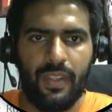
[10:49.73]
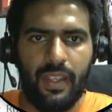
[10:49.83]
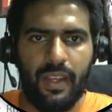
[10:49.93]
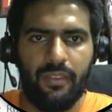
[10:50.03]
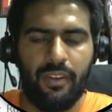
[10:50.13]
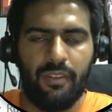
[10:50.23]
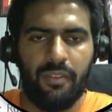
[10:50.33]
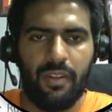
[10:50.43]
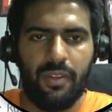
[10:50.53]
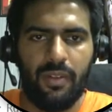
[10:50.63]
and what
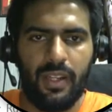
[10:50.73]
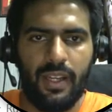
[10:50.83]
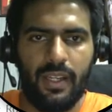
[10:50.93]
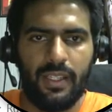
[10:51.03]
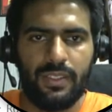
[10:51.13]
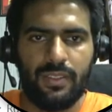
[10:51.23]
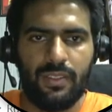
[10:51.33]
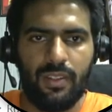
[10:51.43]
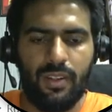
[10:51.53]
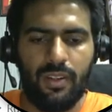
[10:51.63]
we will do, last
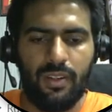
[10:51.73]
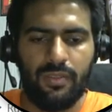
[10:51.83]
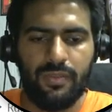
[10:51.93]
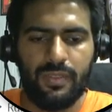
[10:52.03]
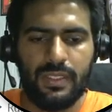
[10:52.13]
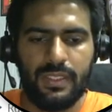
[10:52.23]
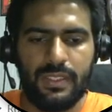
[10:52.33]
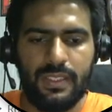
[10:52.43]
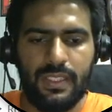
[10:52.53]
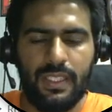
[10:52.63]
of
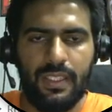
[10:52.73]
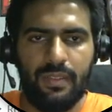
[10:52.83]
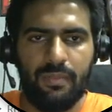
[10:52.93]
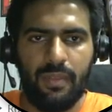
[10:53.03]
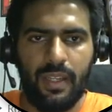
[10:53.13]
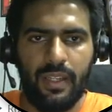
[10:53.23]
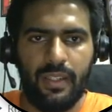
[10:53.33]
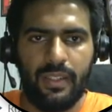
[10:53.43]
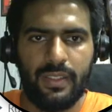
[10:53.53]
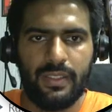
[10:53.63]
c
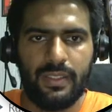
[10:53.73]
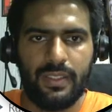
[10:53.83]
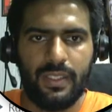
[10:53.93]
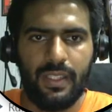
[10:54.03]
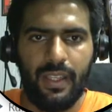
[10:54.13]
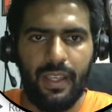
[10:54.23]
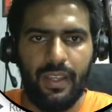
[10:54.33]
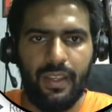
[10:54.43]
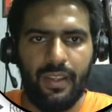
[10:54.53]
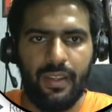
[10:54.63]
minus
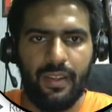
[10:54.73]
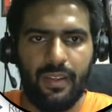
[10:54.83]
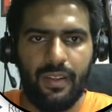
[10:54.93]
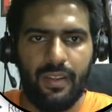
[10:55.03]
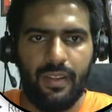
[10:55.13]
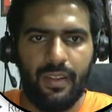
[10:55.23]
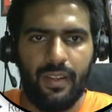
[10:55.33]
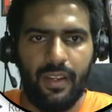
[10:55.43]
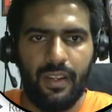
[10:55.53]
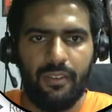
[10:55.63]
a
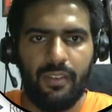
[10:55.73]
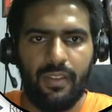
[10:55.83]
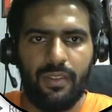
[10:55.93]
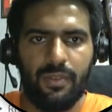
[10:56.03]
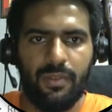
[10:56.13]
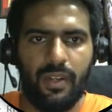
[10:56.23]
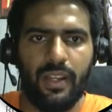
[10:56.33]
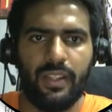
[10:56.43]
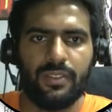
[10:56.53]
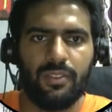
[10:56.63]
equal to
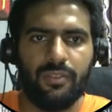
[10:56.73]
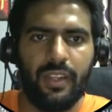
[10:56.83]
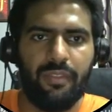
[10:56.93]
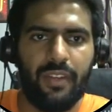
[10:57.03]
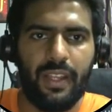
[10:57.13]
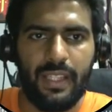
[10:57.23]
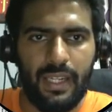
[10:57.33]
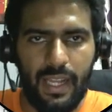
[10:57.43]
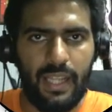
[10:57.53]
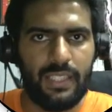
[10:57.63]
I. So we have take the
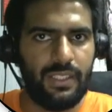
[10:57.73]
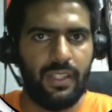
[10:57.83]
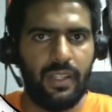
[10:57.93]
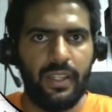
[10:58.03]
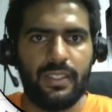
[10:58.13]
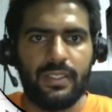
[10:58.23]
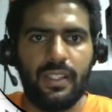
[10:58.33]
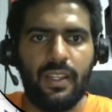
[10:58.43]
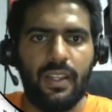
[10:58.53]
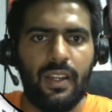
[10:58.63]
last index.
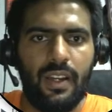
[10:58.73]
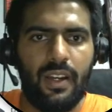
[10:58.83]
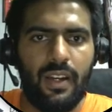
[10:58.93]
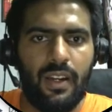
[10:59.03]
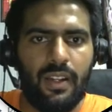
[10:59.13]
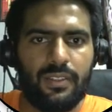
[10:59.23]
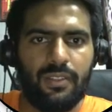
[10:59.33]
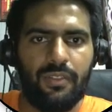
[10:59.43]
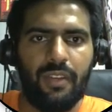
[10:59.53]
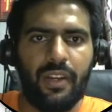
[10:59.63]

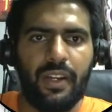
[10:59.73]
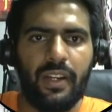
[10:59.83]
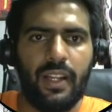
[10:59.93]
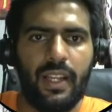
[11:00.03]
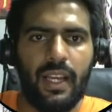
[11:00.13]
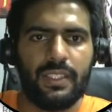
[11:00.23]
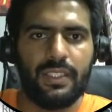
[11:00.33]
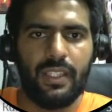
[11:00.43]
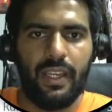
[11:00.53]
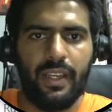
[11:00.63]
So we have created a
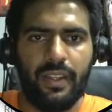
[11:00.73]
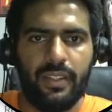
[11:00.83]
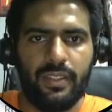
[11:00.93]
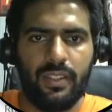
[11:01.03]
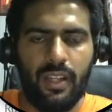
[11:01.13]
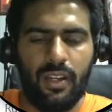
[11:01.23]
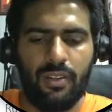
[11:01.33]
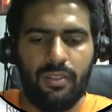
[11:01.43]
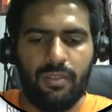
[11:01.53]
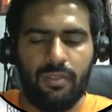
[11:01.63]
last array.
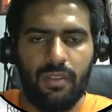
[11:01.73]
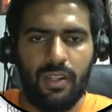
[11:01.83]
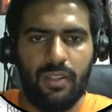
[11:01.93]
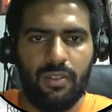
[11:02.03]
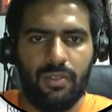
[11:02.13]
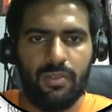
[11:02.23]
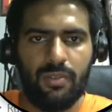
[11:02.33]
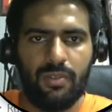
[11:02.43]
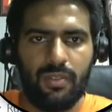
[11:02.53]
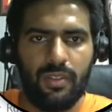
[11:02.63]
Now we'll do
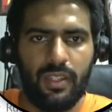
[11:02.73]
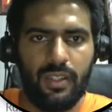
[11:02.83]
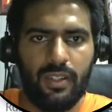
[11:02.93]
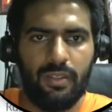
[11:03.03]
the